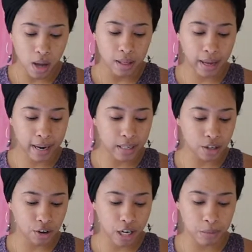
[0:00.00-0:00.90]
like I
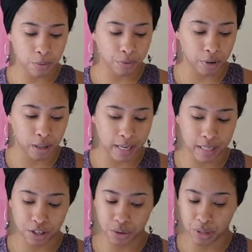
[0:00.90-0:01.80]
said, your husband will realize
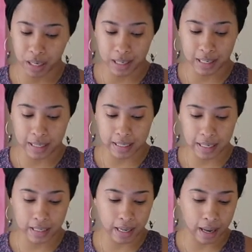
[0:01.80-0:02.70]
that you need
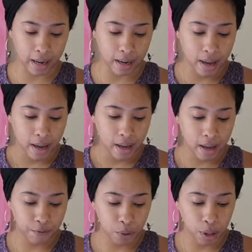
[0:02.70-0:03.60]
assistance, and
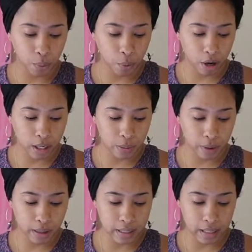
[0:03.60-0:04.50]
if you can work as
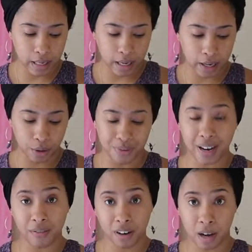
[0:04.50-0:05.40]
well as he can, he'll
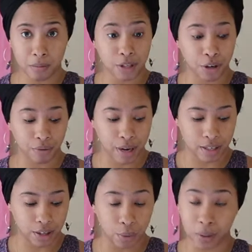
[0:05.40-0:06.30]
never come to your
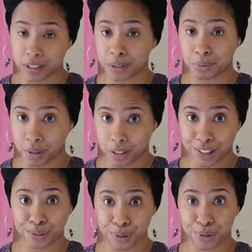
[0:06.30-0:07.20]
rescue, which is
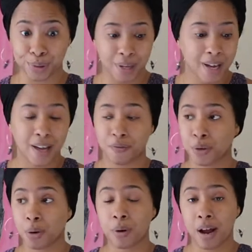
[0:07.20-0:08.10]
really true. If
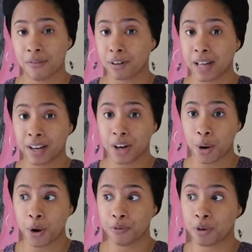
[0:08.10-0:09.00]
you don't ever let
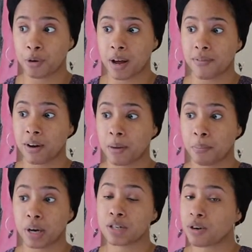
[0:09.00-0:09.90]
go, or if you don't ever
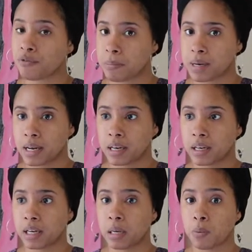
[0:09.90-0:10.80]
embrace your
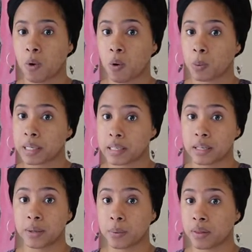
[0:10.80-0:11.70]
femininity, he will always
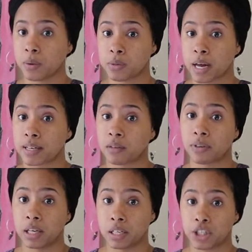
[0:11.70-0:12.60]
see you in those eyes of,
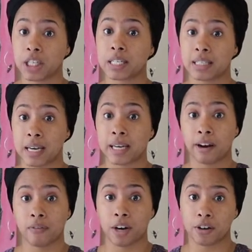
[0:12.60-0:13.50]
he, she can take
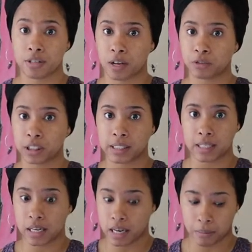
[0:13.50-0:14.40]
care of it herself, she
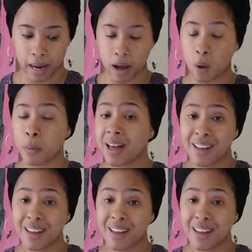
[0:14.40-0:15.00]
doesn't need my help.